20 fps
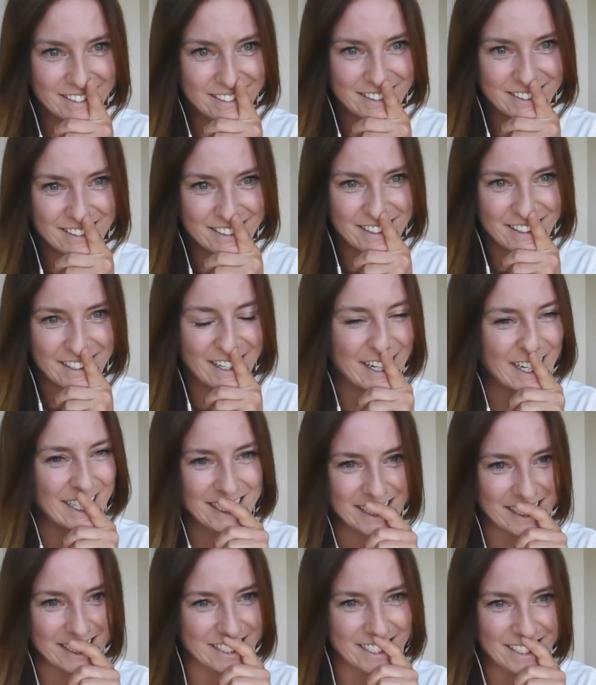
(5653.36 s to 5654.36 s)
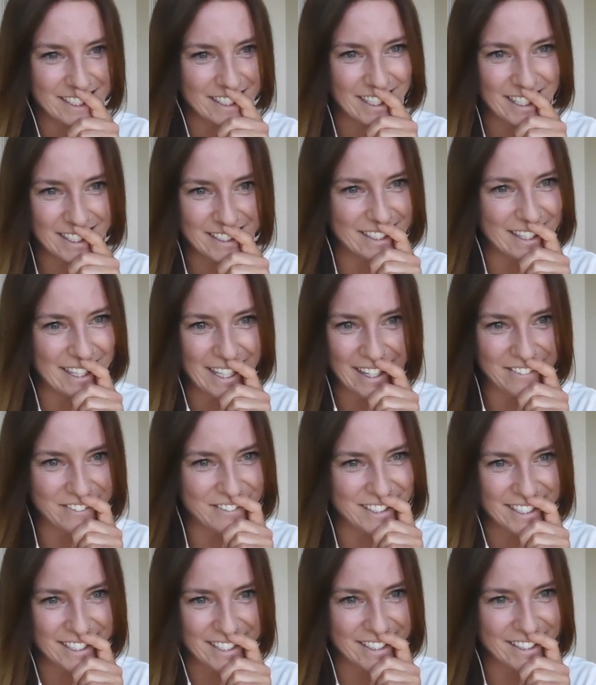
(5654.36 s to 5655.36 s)
Okay. I'd love
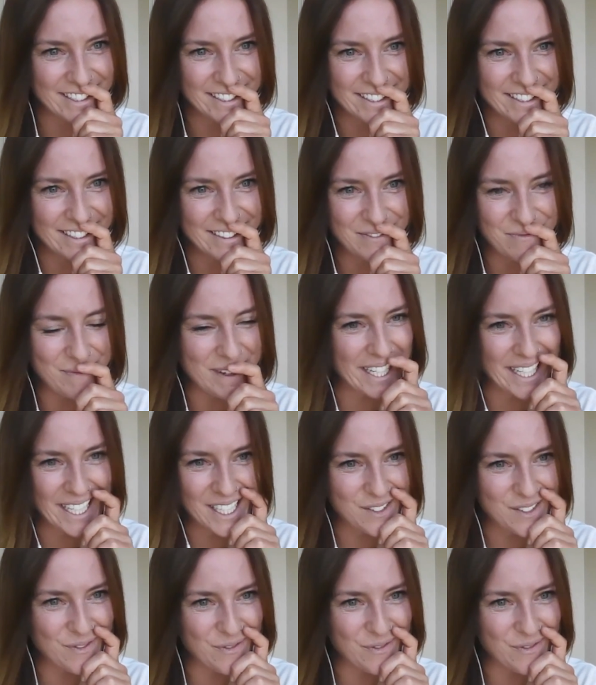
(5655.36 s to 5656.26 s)
to pick his brains about.